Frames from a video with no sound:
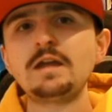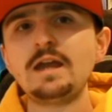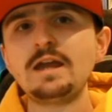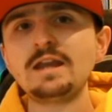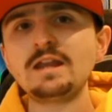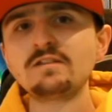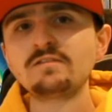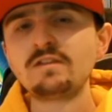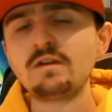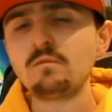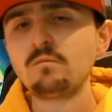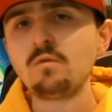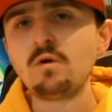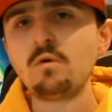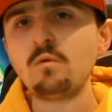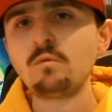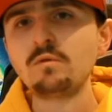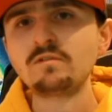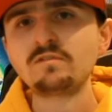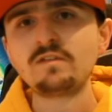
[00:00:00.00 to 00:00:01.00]
And I was like,
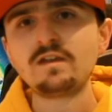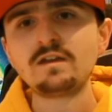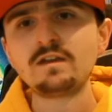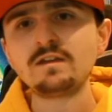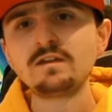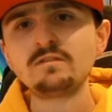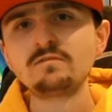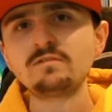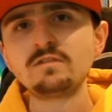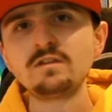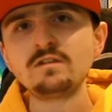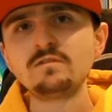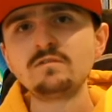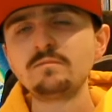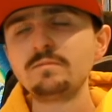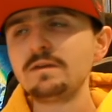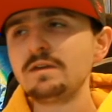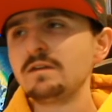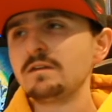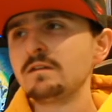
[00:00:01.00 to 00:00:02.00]
whoa, it was like it was it was a
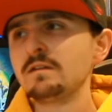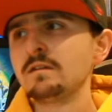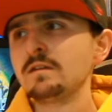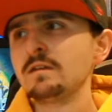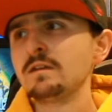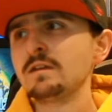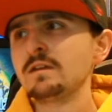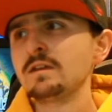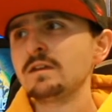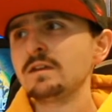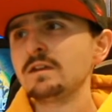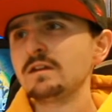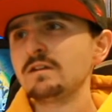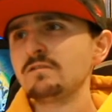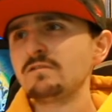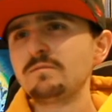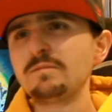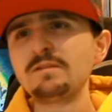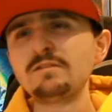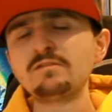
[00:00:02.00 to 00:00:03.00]
bit
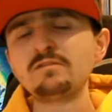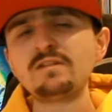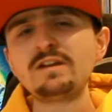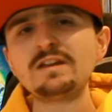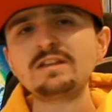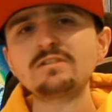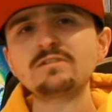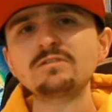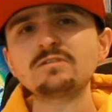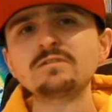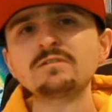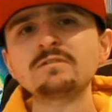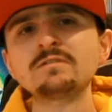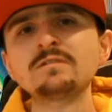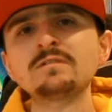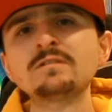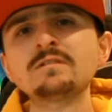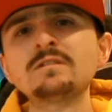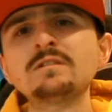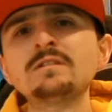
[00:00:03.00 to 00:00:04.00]
it's a bit strange.
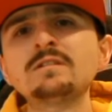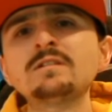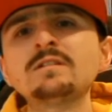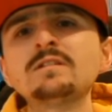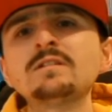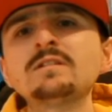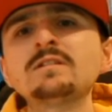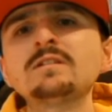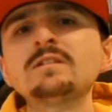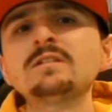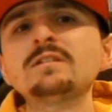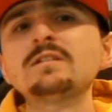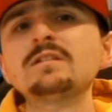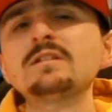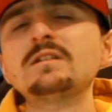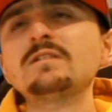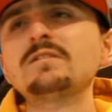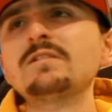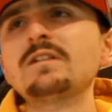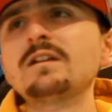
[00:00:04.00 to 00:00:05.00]

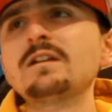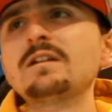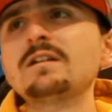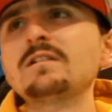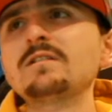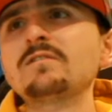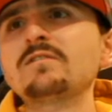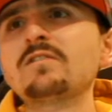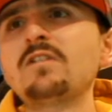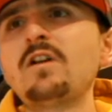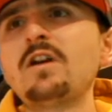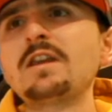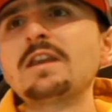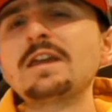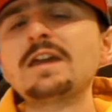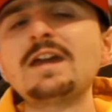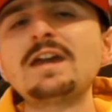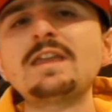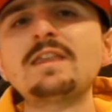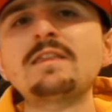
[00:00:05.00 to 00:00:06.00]
It's like starting
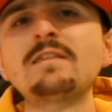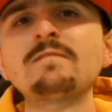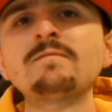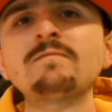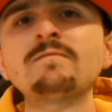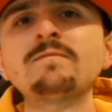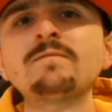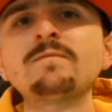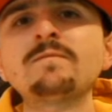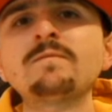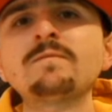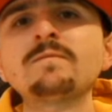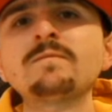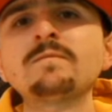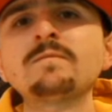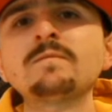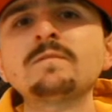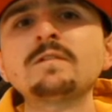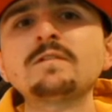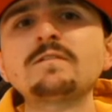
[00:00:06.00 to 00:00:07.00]
again.
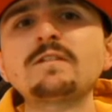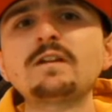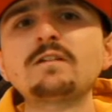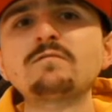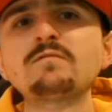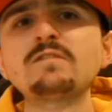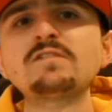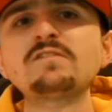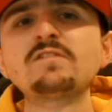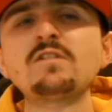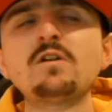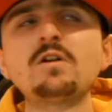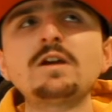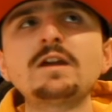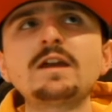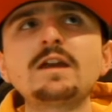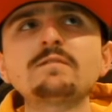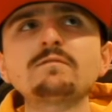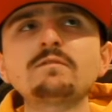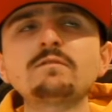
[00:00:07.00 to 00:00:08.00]
It's like
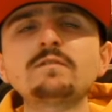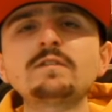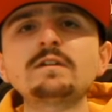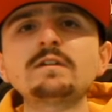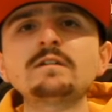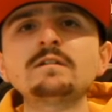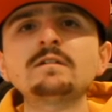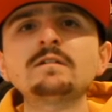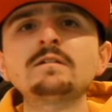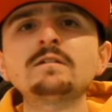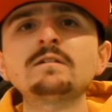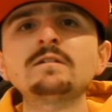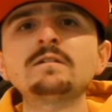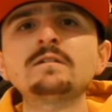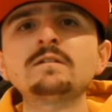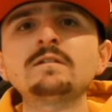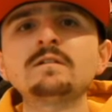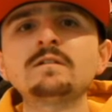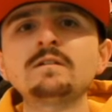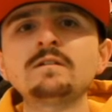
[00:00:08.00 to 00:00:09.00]
restarting everything.
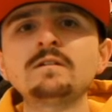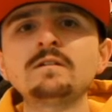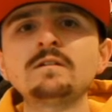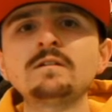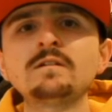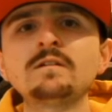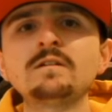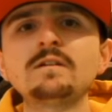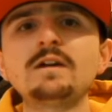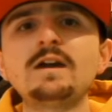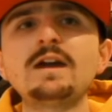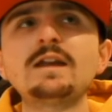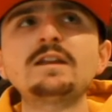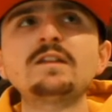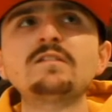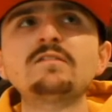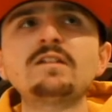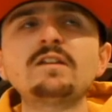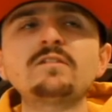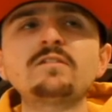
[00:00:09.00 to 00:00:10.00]
And
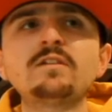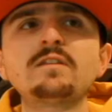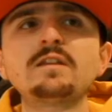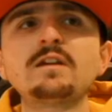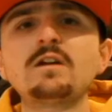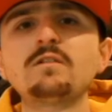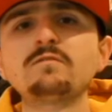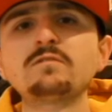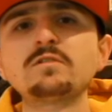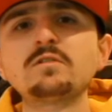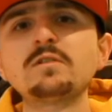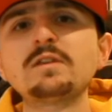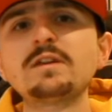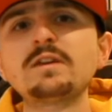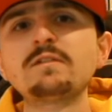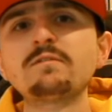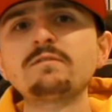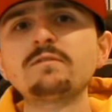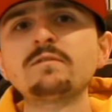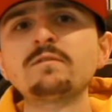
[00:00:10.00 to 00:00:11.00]
it's like turning over a new
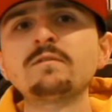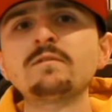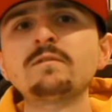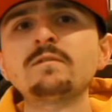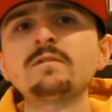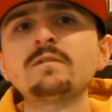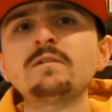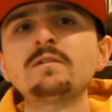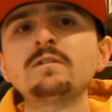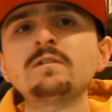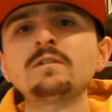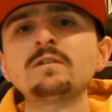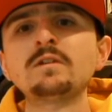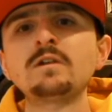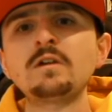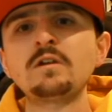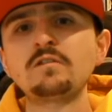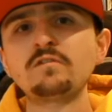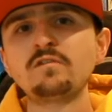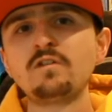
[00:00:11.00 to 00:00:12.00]
leaf.
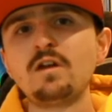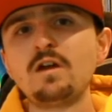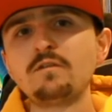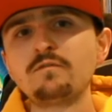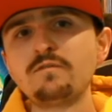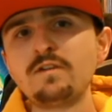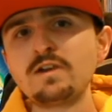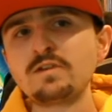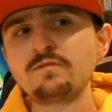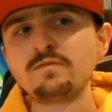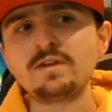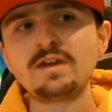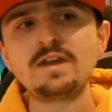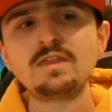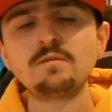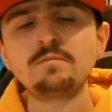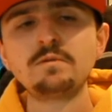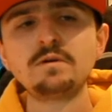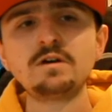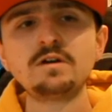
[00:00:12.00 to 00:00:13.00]
Start fresh, forget
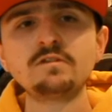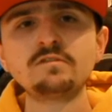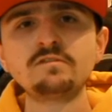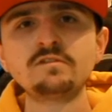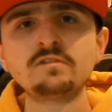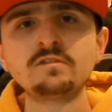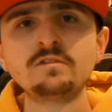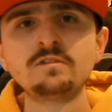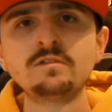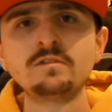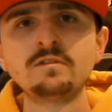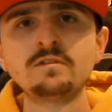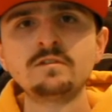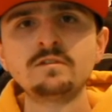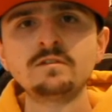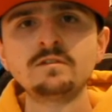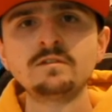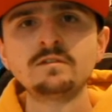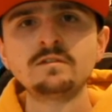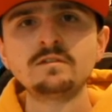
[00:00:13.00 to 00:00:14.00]
the past.
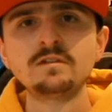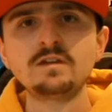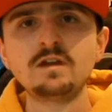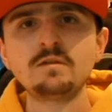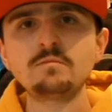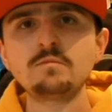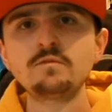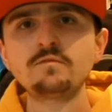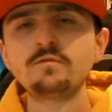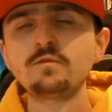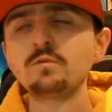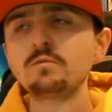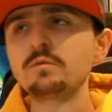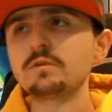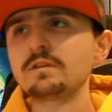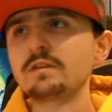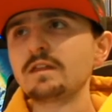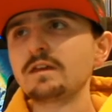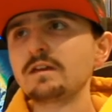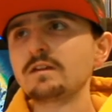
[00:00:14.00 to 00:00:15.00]
And move
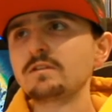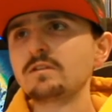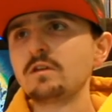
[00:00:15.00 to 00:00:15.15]
forward, like